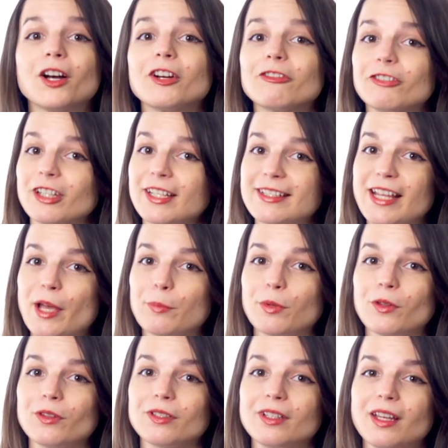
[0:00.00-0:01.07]
For
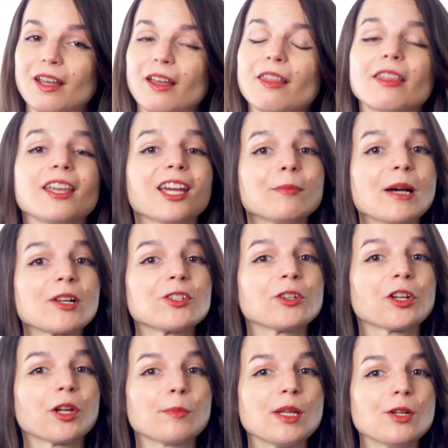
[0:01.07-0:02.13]
example, think about
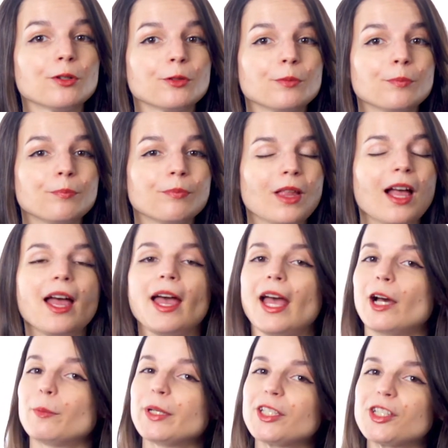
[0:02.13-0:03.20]
your commute.
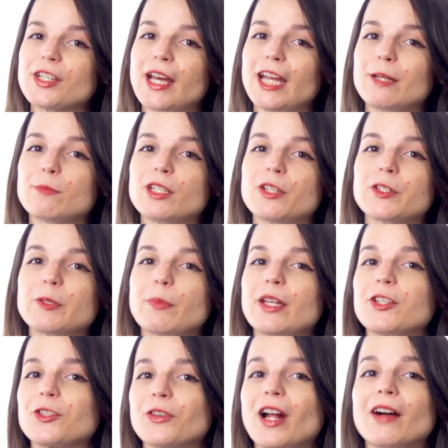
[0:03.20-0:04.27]
How much time do you
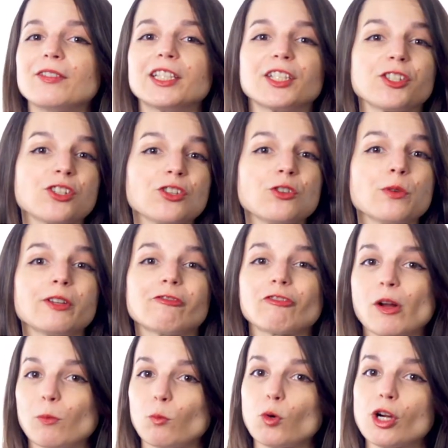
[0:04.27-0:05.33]
spend traveling to and
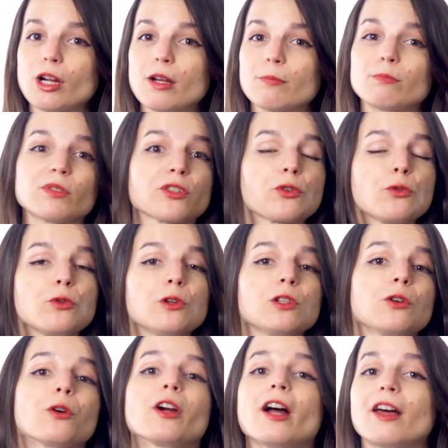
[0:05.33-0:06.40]
from work, school,
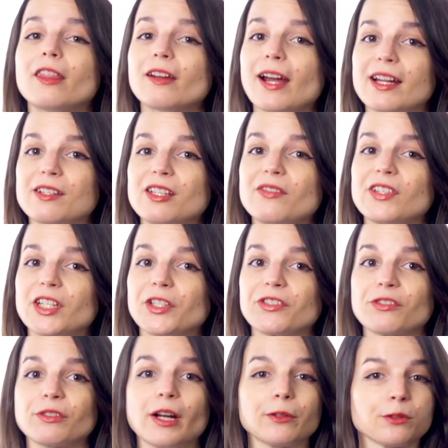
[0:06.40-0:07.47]
or other activities
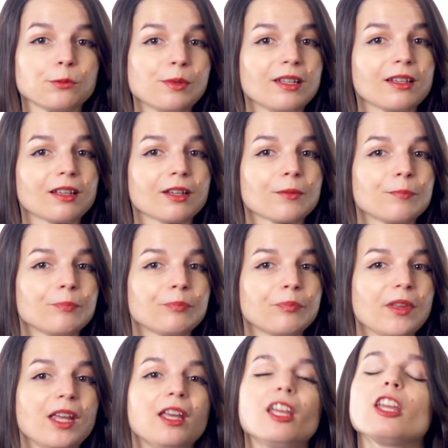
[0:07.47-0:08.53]
throughout the week?
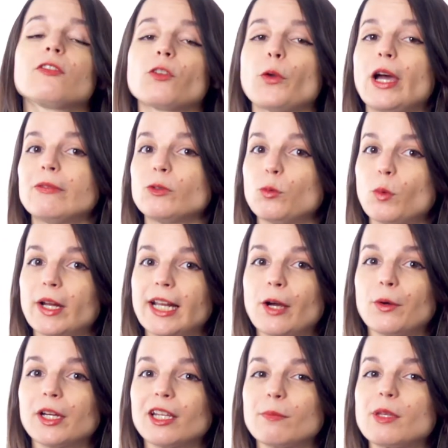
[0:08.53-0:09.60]
If you have a
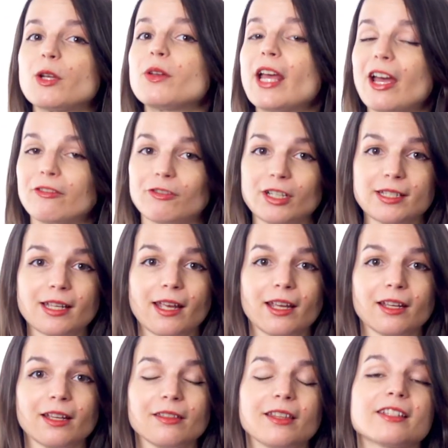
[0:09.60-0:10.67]
1-hour commute every
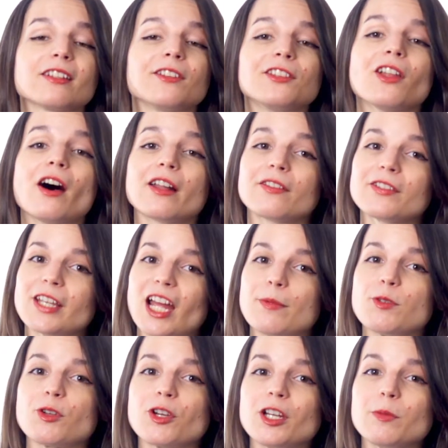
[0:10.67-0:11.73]
day, that's a lot of time
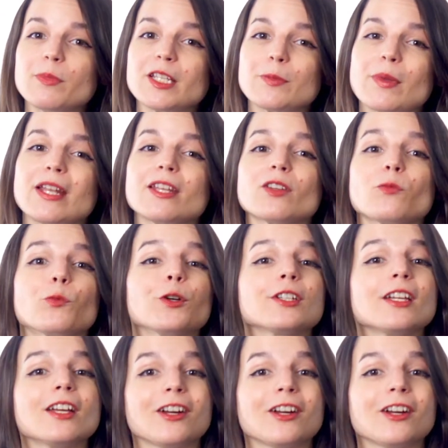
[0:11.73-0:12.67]
you could be spending working